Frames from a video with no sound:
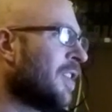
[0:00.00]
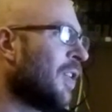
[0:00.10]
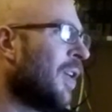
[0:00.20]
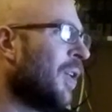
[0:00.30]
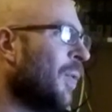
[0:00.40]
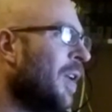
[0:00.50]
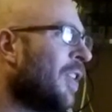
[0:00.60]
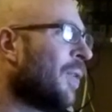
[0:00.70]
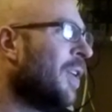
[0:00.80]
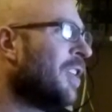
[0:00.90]
Starting week
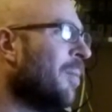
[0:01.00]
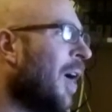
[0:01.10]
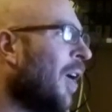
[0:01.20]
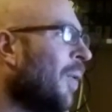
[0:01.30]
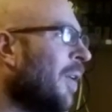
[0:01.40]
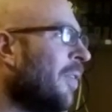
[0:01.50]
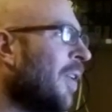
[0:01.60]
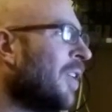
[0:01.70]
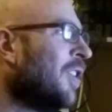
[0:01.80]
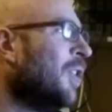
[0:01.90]
3 tomorrow, and
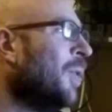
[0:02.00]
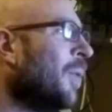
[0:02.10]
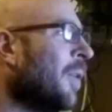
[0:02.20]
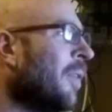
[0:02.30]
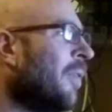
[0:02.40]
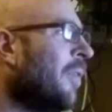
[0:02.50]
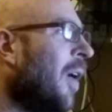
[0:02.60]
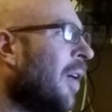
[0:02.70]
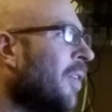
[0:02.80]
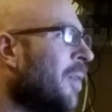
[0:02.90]
first 2 were
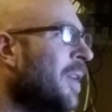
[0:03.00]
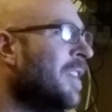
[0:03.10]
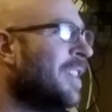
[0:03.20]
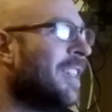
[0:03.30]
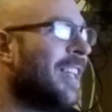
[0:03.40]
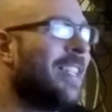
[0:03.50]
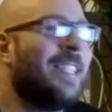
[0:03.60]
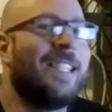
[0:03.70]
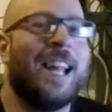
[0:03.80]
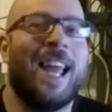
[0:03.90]
far from easy, let's
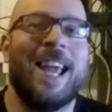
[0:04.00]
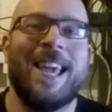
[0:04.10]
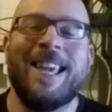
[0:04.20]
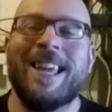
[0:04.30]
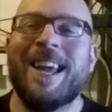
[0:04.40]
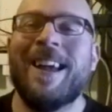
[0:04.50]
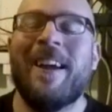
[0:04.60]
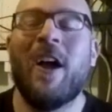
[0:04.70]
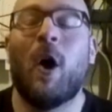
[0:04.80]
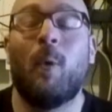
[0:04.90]
say.
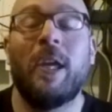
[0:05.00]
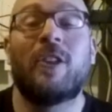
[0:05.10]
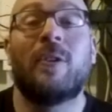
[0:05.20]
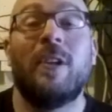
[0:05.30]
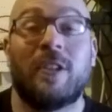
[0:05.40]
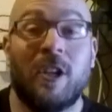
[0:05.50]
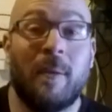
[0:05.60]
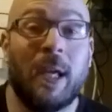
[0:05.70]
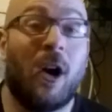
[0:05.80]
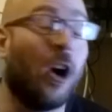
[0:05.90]
Week 3 is going to
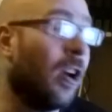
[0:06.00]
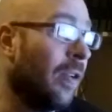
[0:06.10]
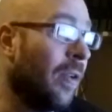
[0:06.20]
be hard.